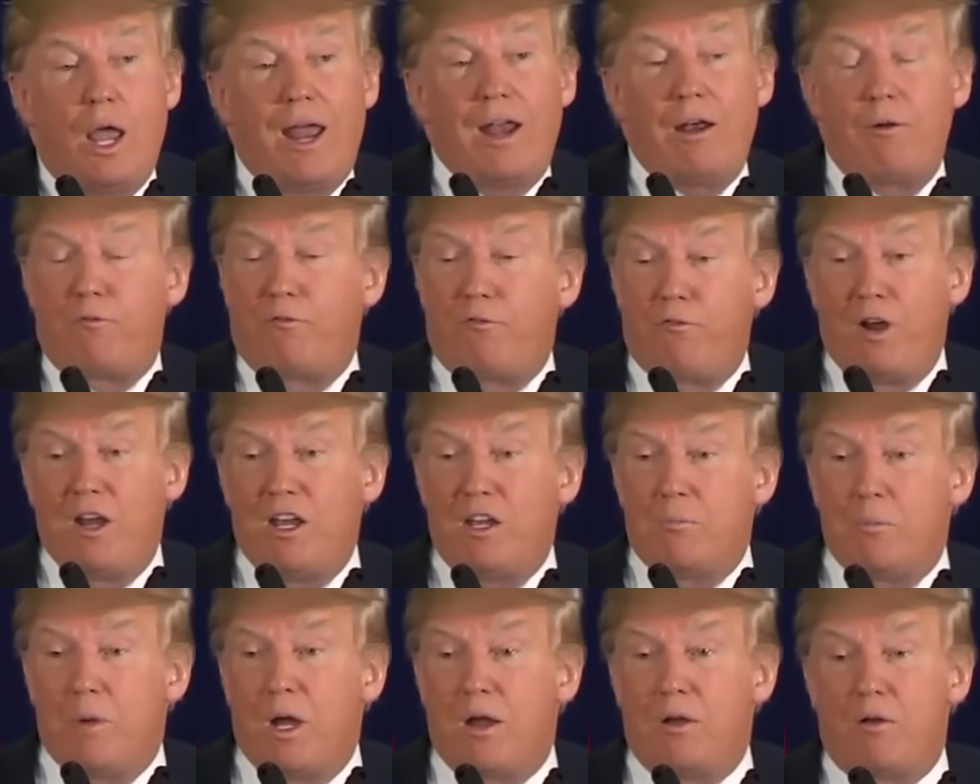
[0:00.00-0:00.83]
And a
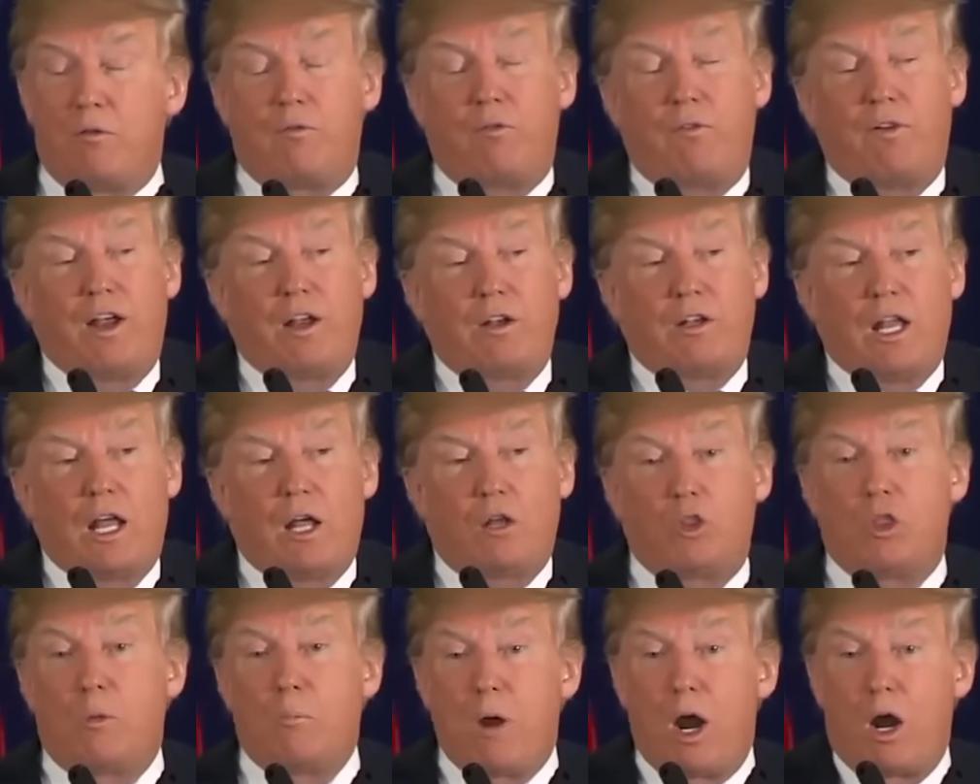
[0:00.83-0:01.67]
friend of mine found
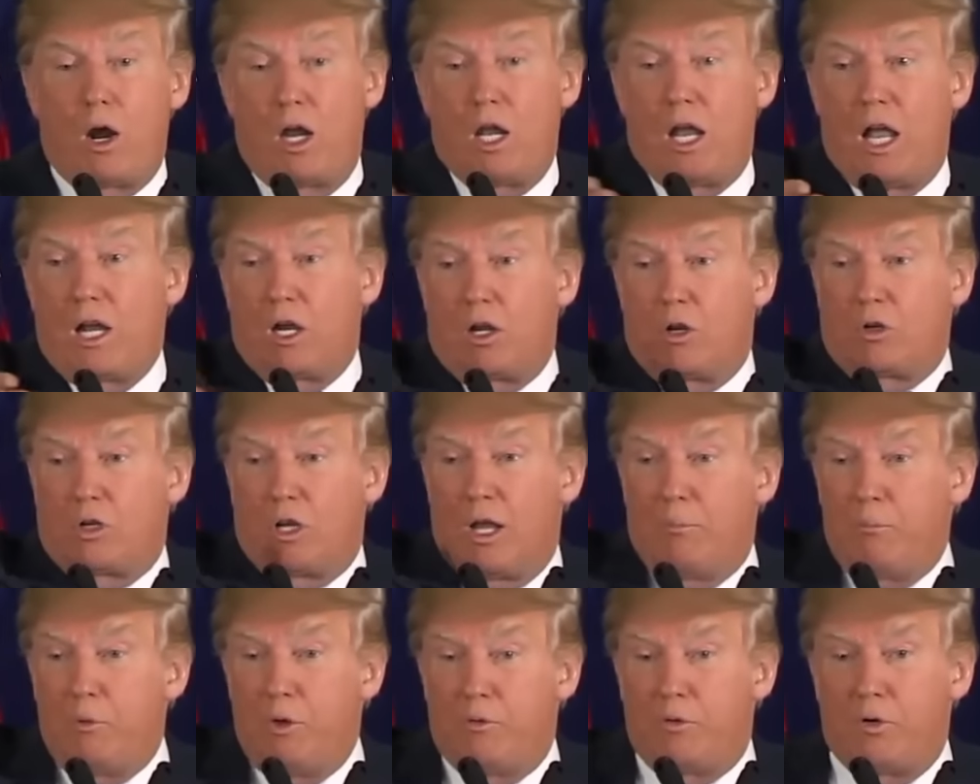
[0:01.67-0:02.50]
out, the Mar-a-Lago
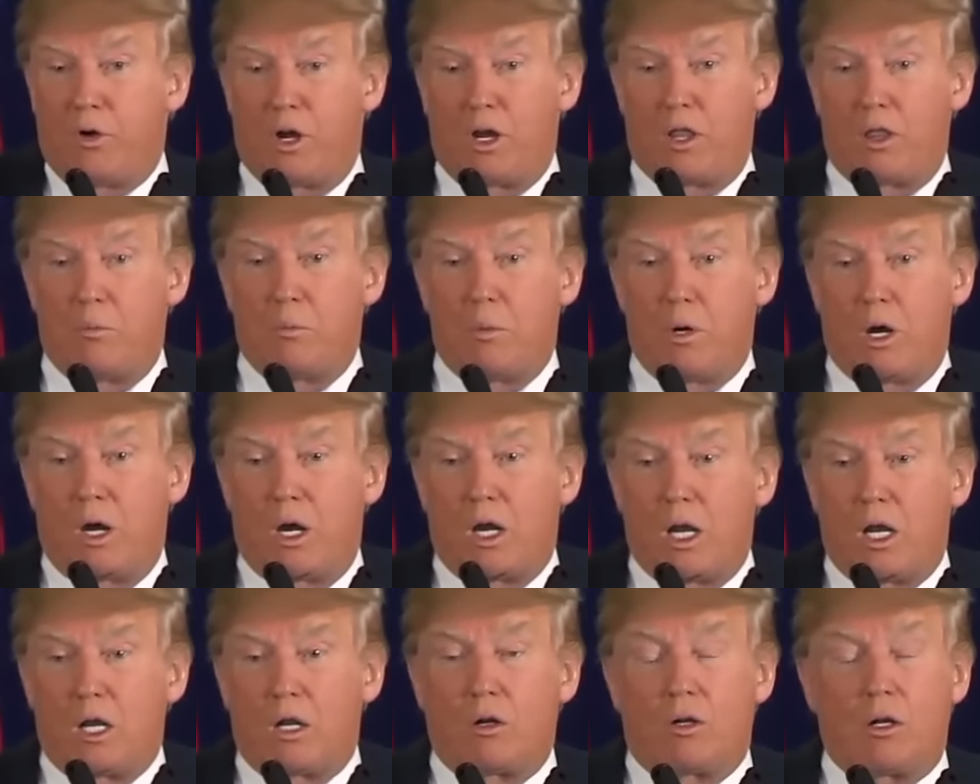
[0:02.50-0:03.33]
Club. You've heard of the
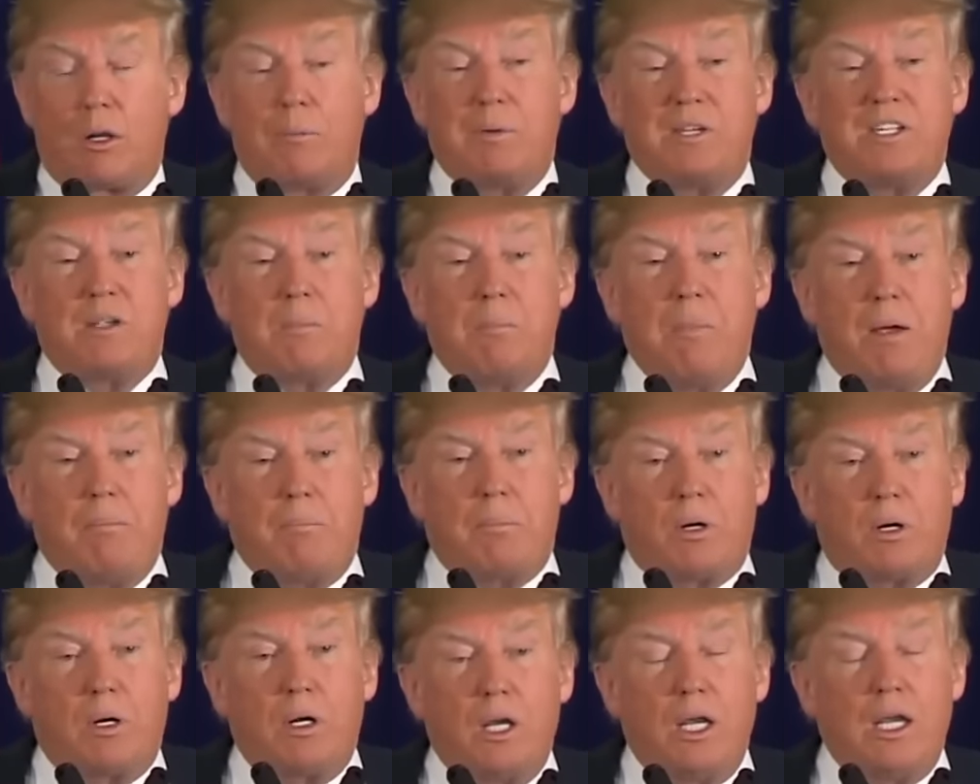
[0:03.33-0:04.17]
Mar-a-Lago Club. He's a
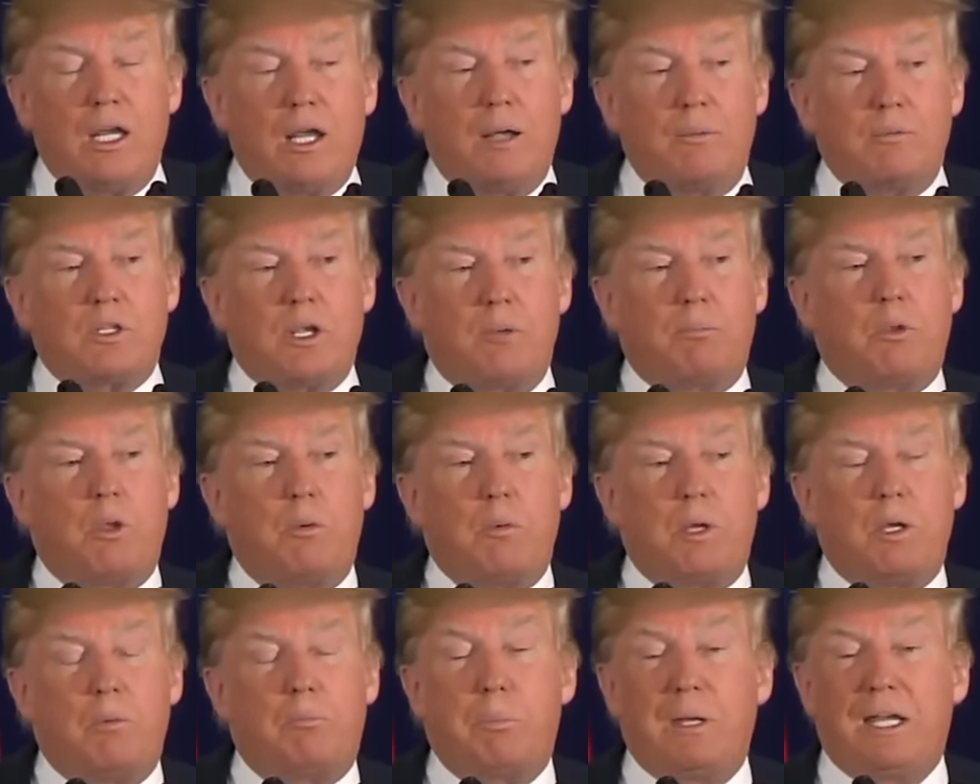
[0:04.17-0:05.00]
member. He comes up
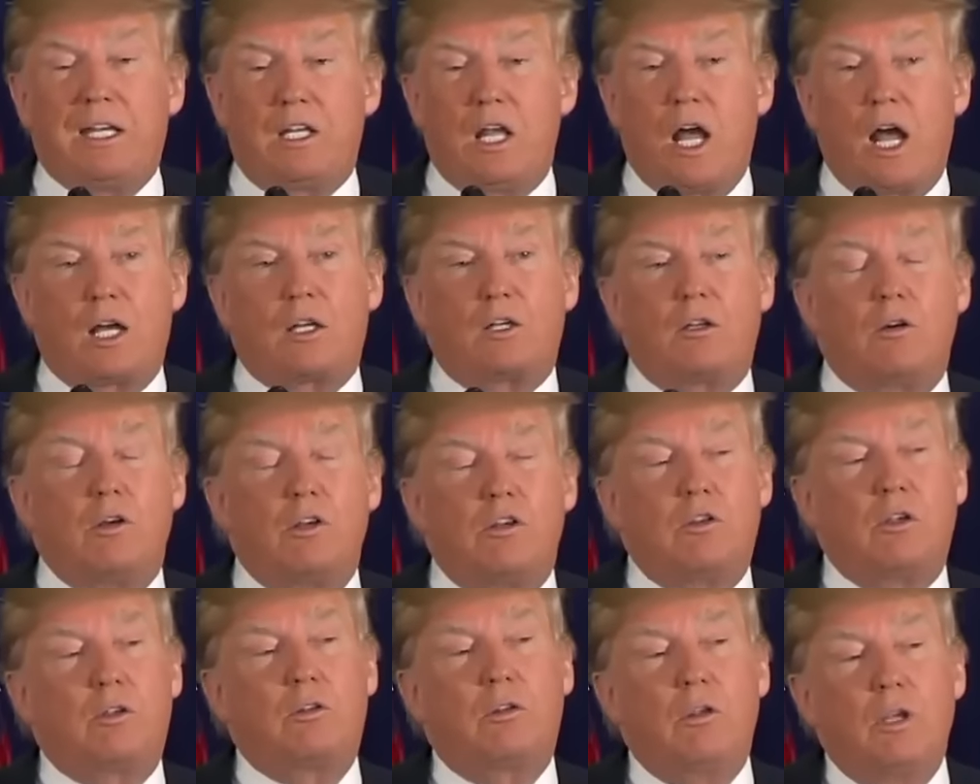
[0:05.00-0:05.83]
to me, a big doctor.
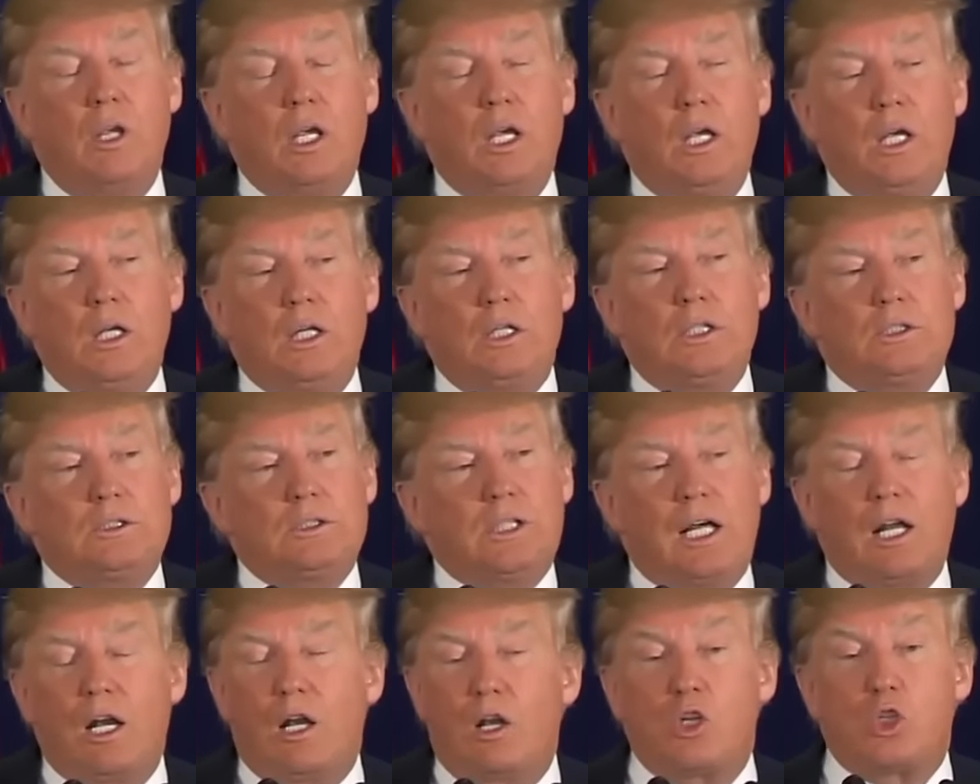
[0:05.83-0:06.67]
He says,
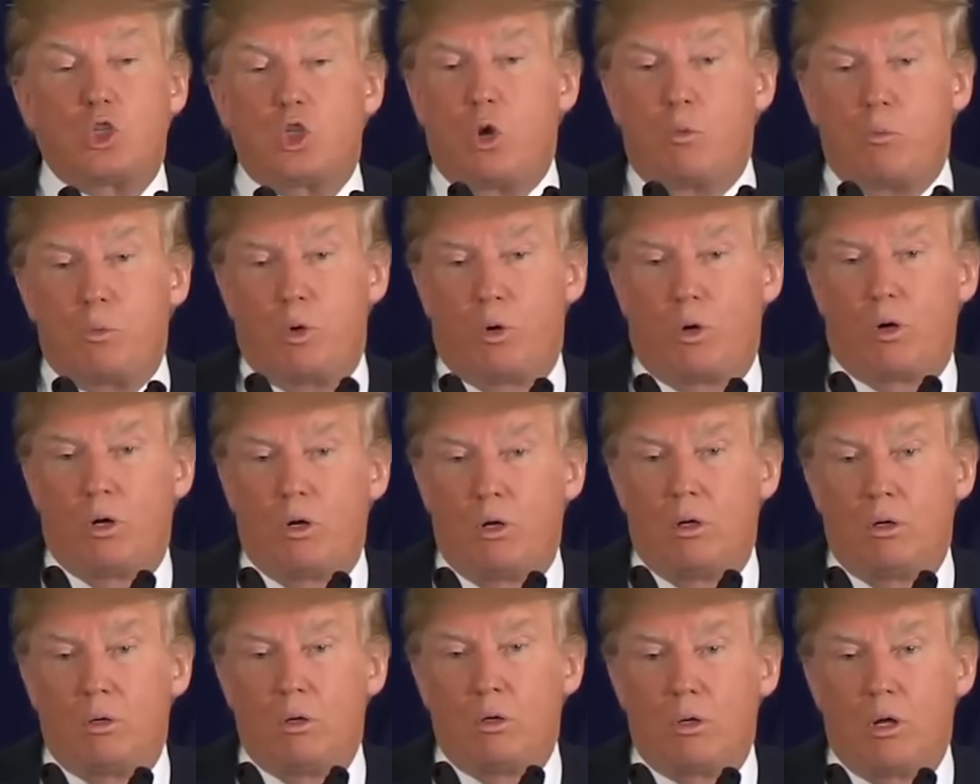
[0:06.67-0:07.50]
Donald, it's so brutal.